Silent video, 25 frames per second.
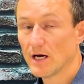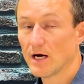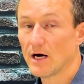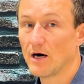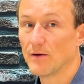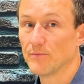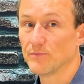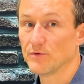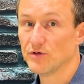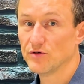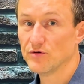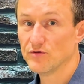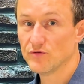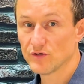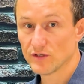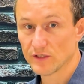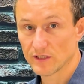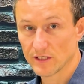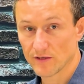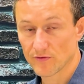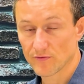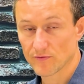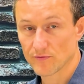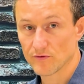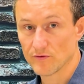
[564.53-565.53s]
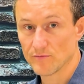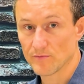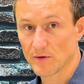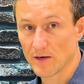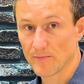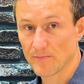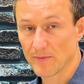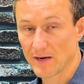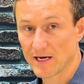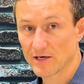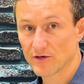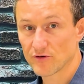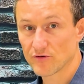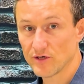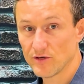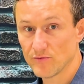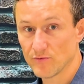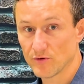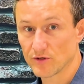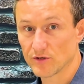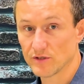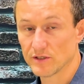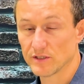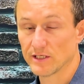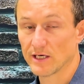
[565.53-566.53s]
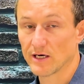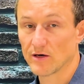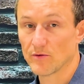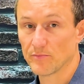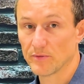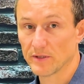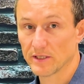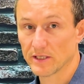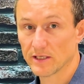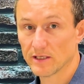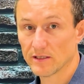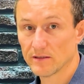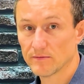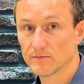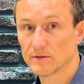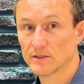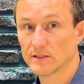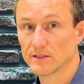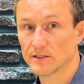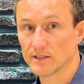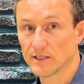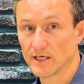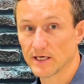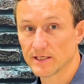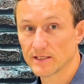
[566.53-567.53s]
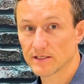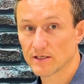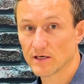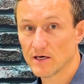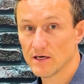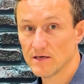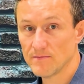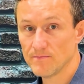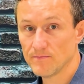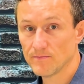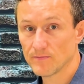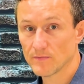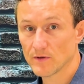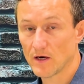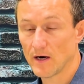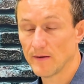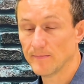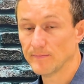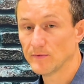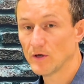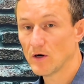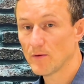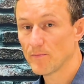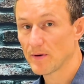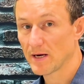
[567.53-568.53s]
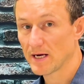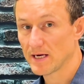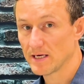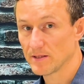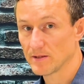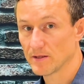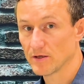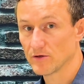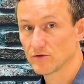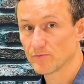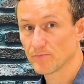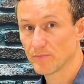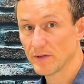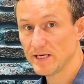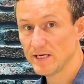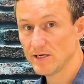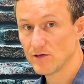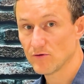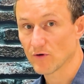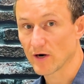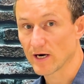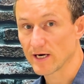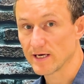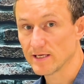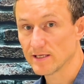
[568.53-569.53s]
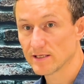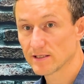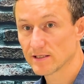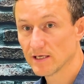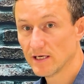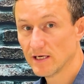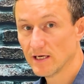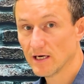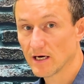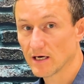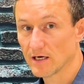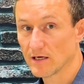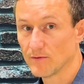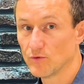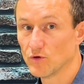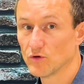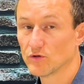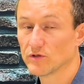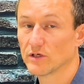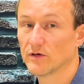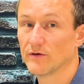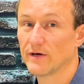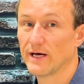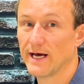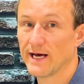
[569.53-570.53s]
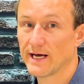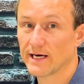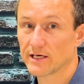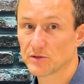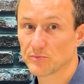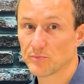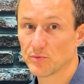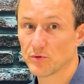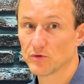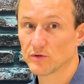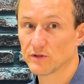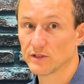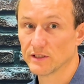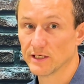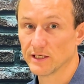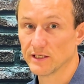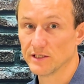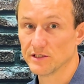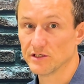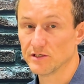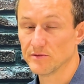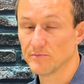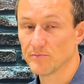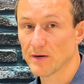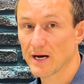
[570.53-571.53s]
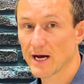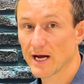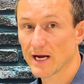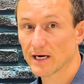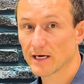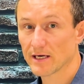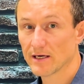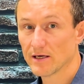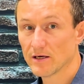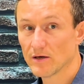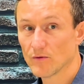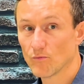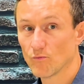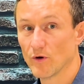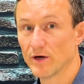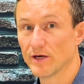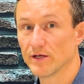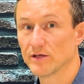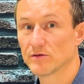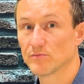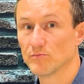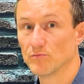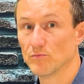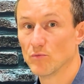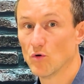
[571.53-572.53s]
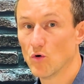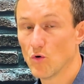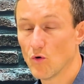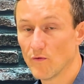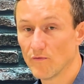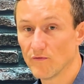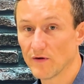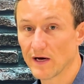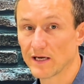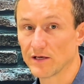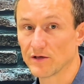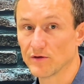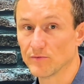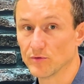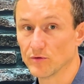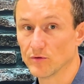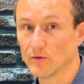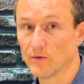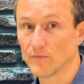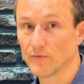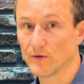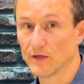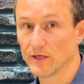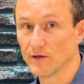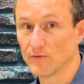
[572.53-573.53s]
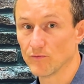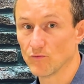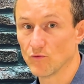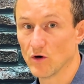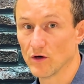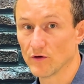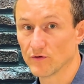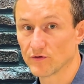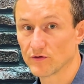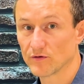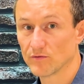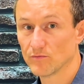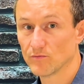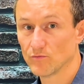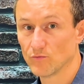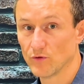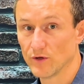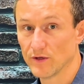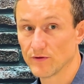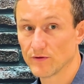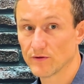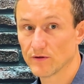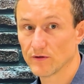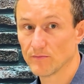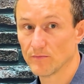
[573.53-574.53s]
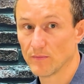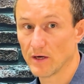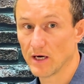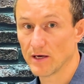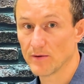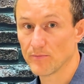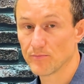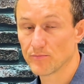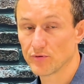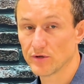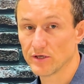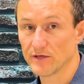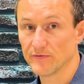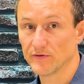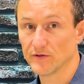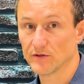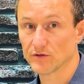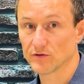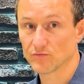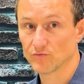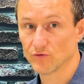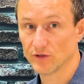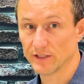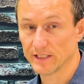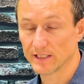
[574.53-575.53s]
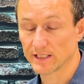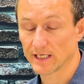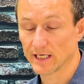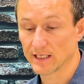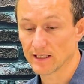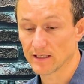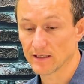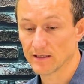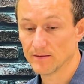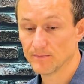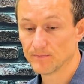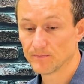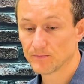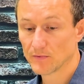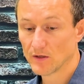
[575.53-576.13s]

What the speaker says: I'm using it through my battery, which is now bigger at nighttime. I'm not paying those peak rates and I'm also exporting energy back when it's more valuable than it was with my previous retailer.